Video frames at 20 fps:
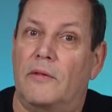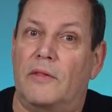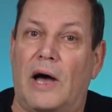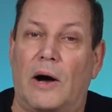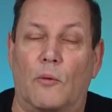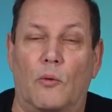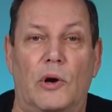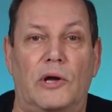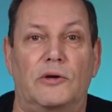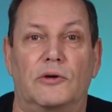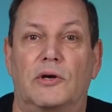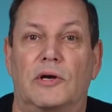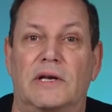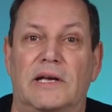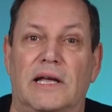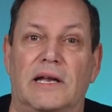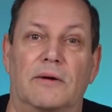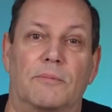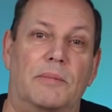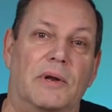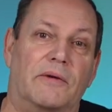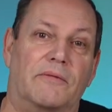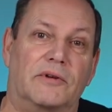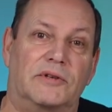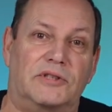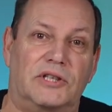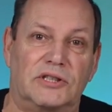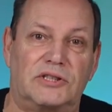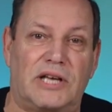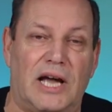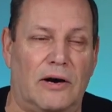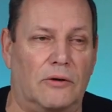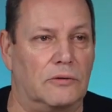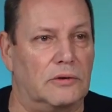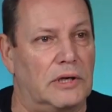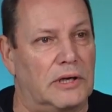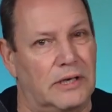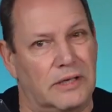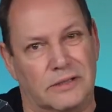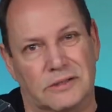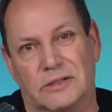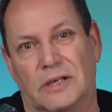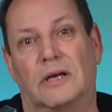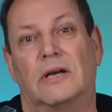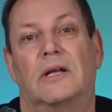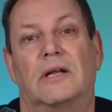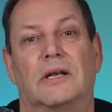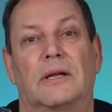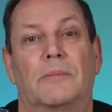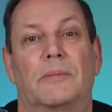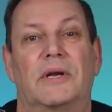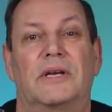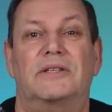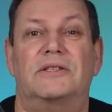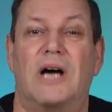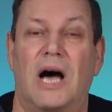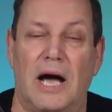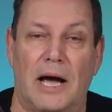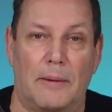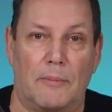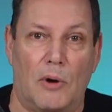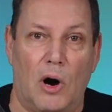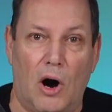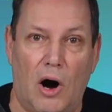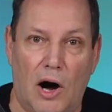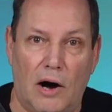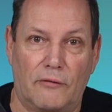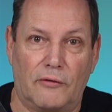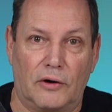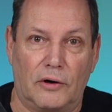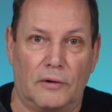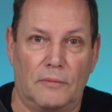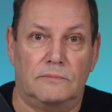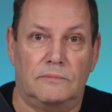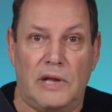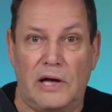That way you can get a bit of a discount. It is a limited time offer.